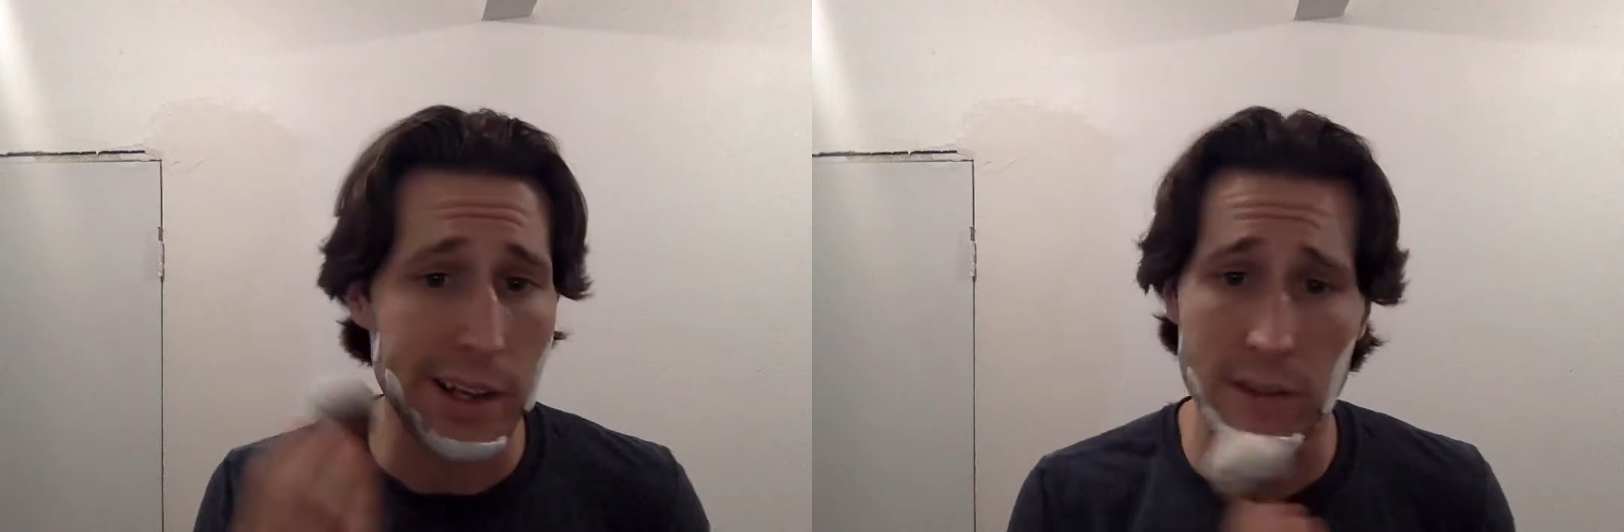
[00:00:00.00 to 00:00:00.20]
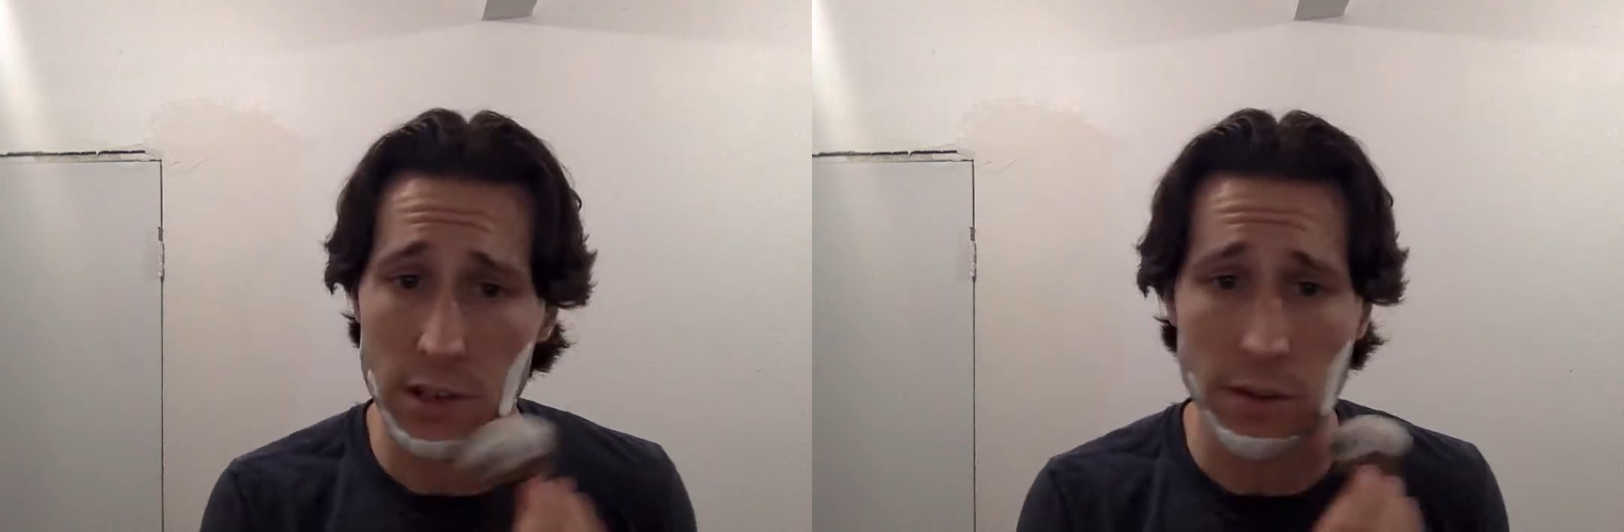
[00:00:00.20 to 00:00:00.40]

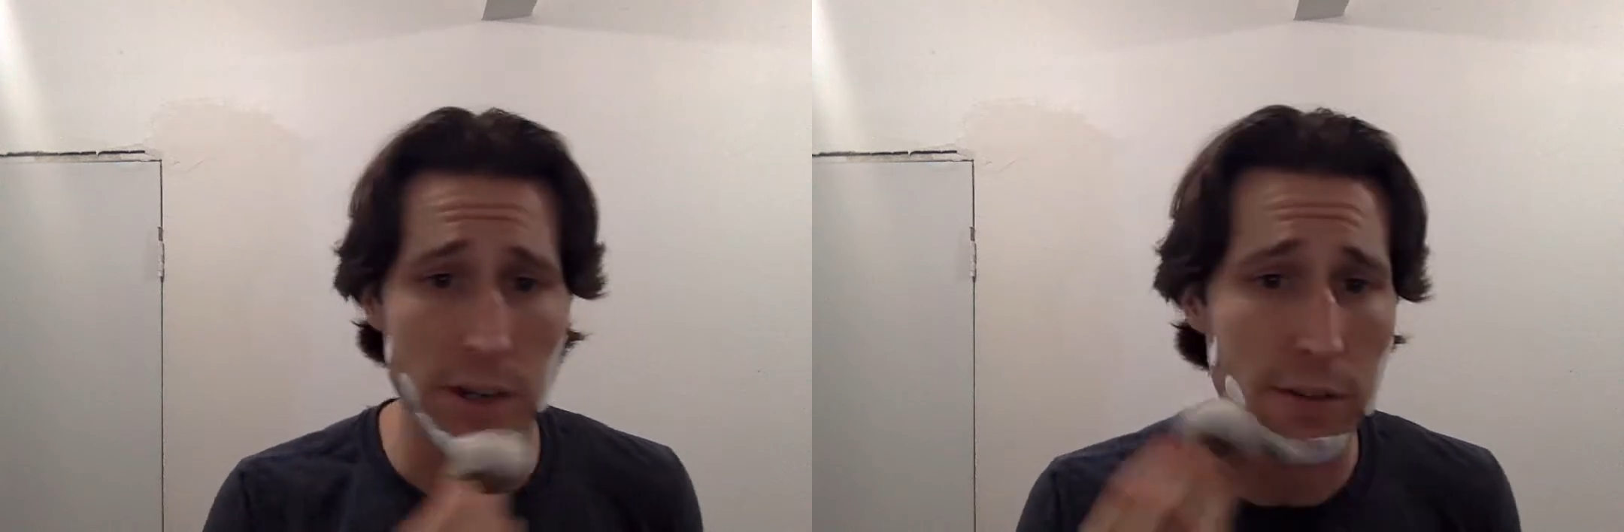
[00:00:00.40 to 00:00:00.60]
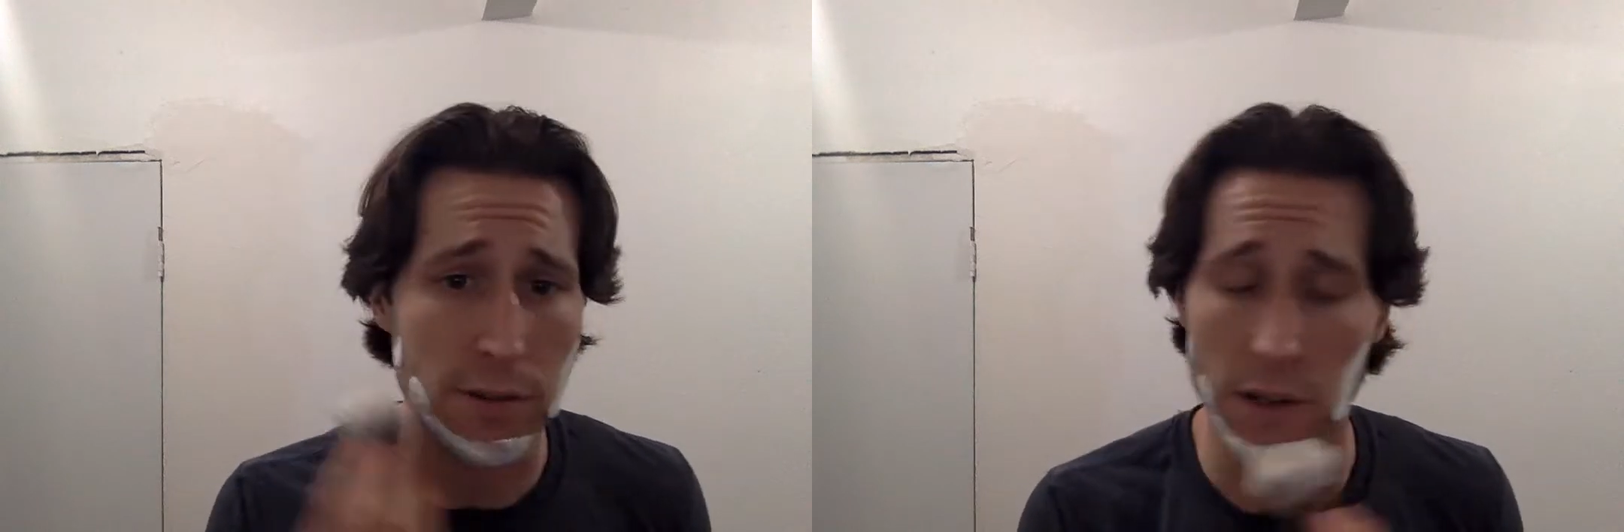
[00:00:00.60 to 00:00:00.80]
is no
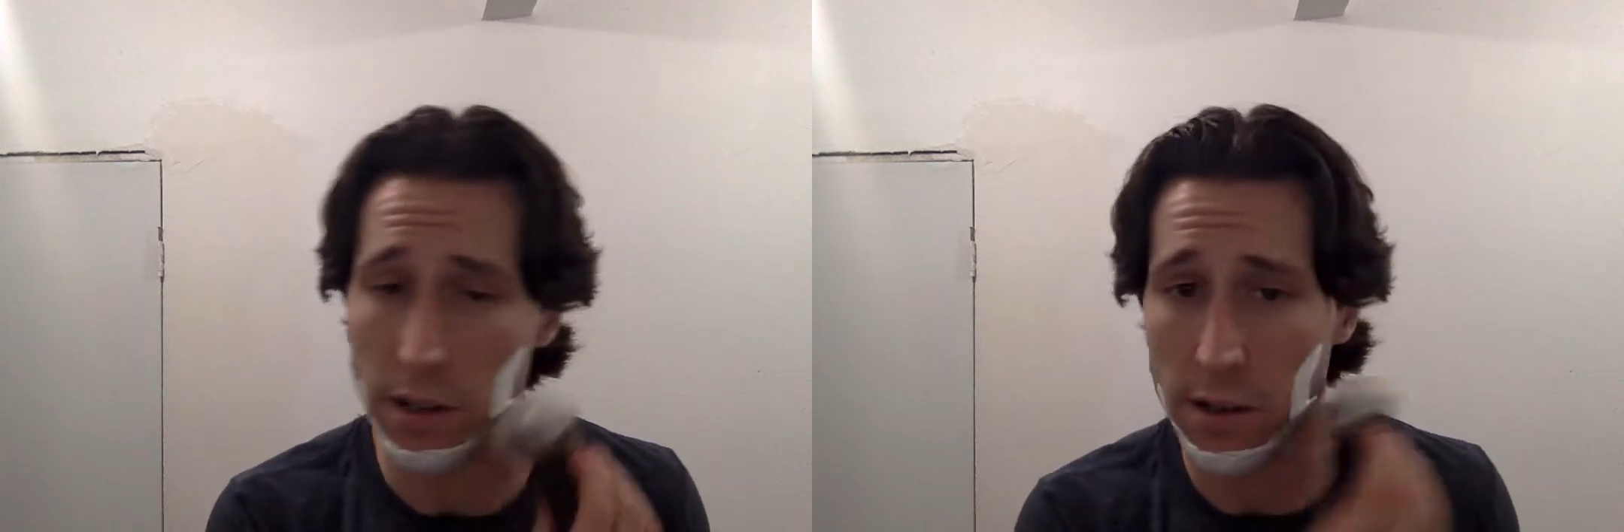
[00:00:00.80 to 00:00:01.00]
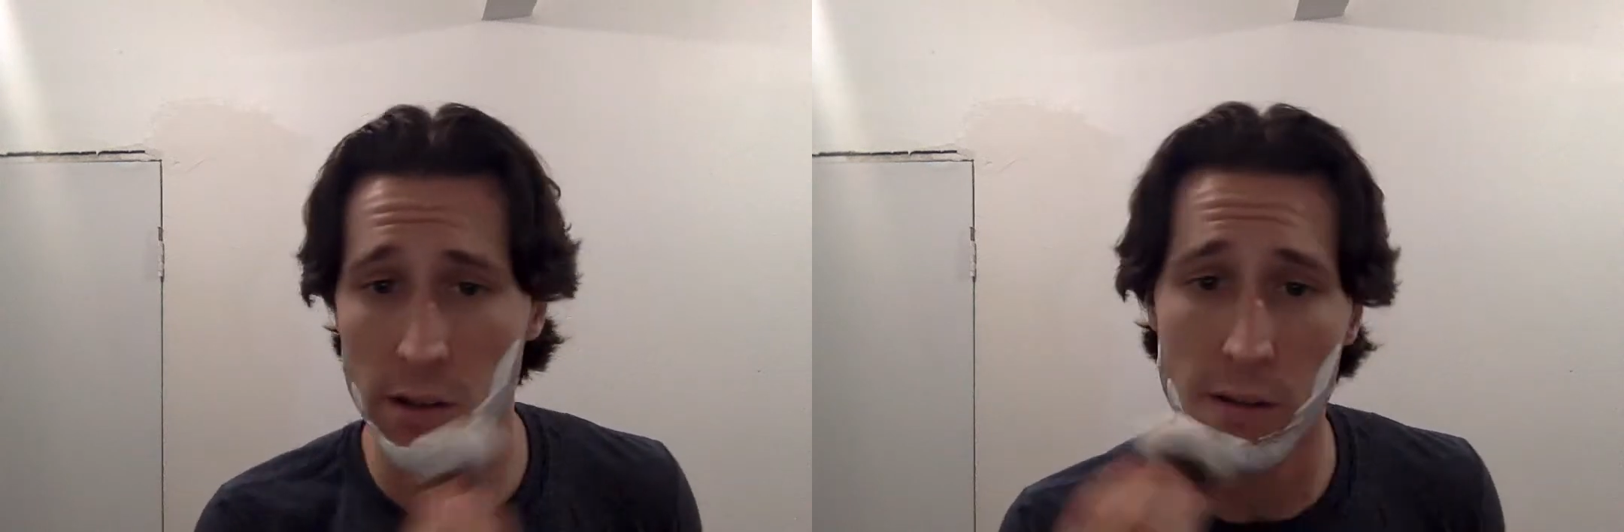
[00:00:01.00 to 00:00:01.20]
different
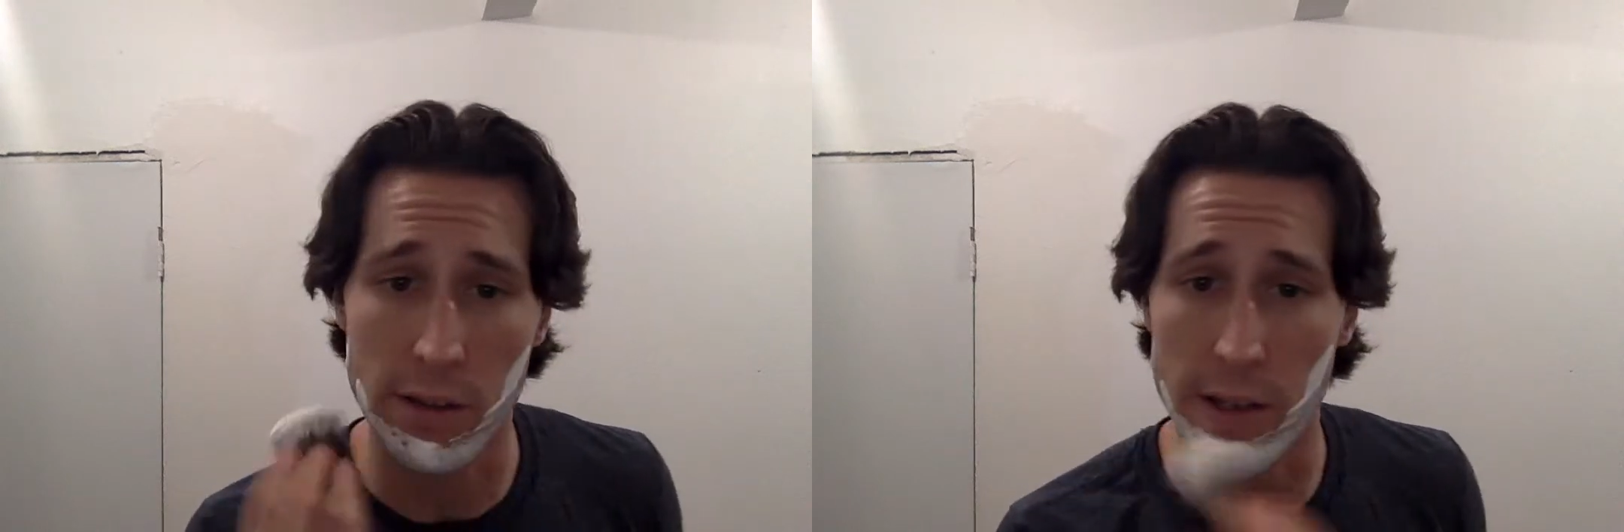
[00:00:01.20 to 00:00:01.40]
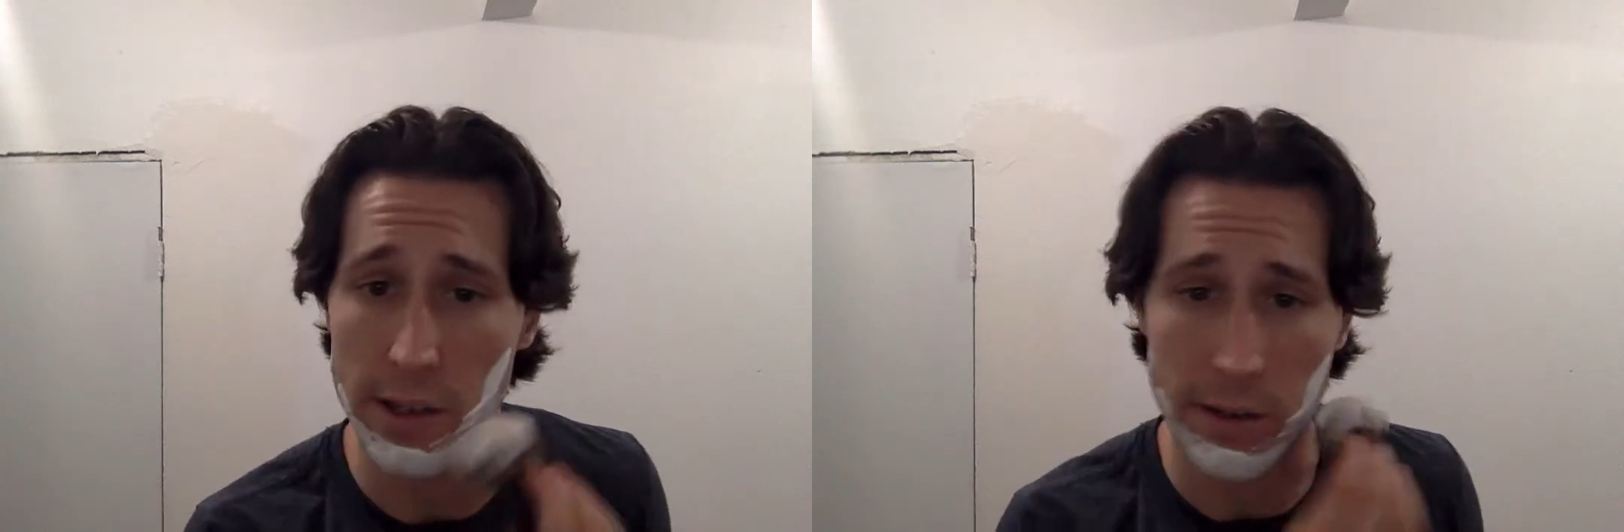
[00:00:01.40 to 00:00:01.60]

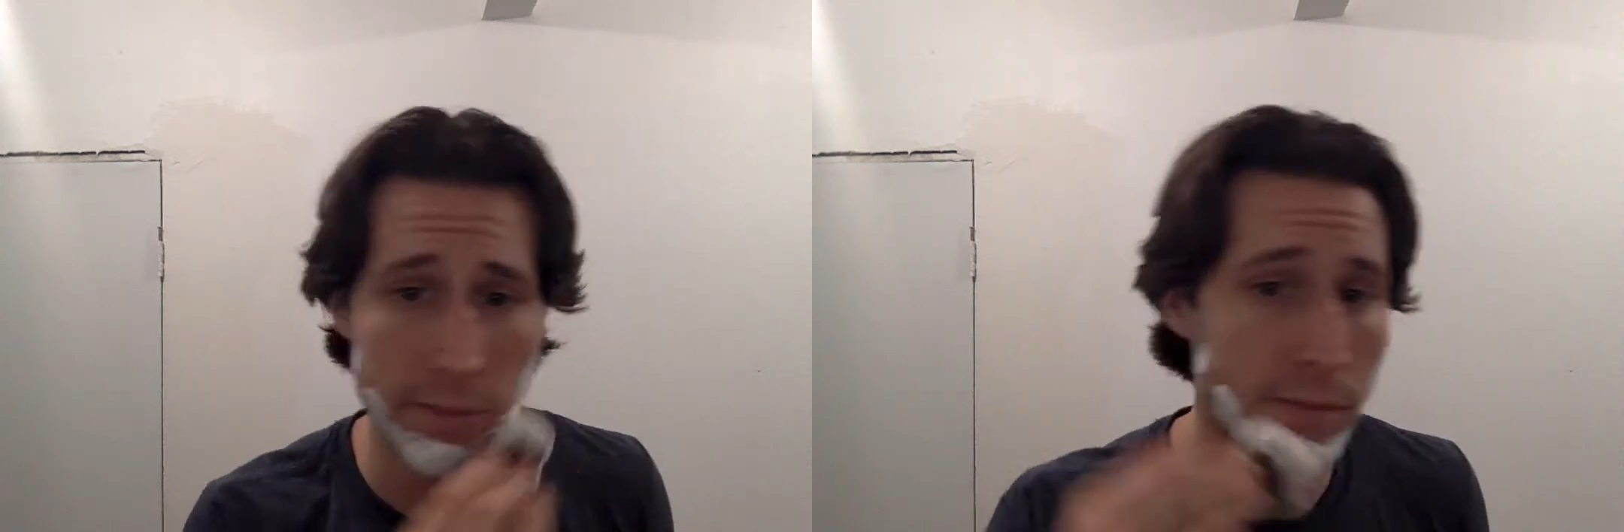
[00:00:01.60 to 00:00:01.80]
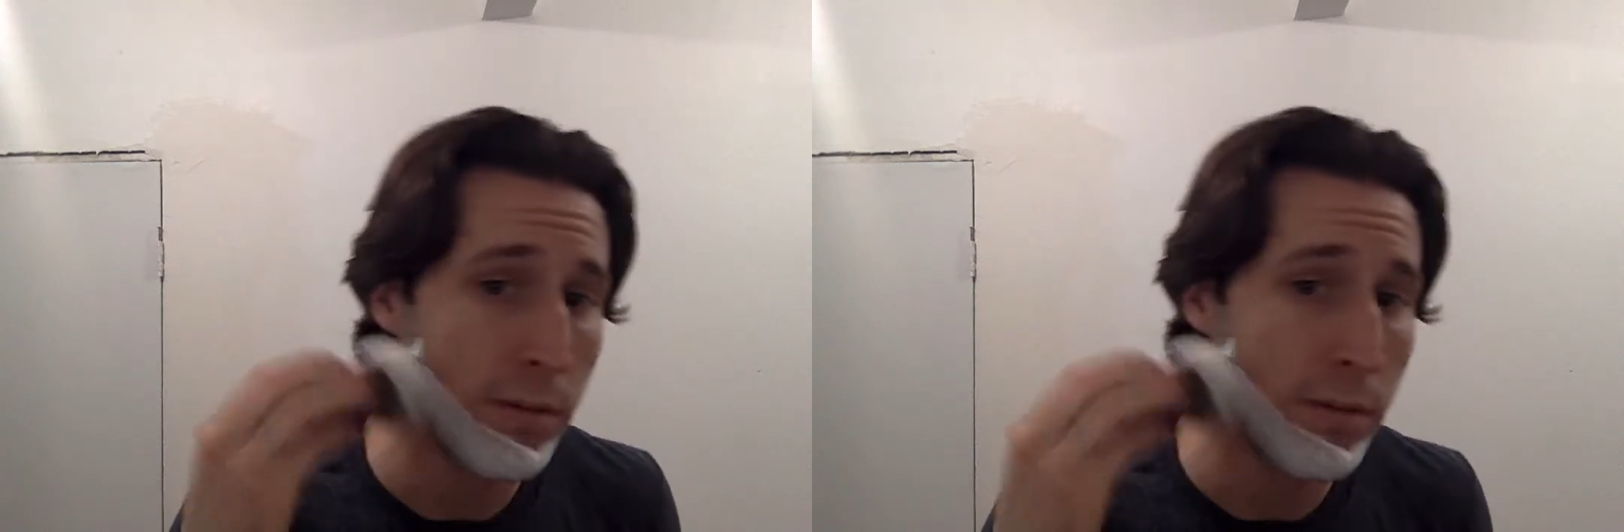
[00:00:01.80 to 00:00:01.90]
than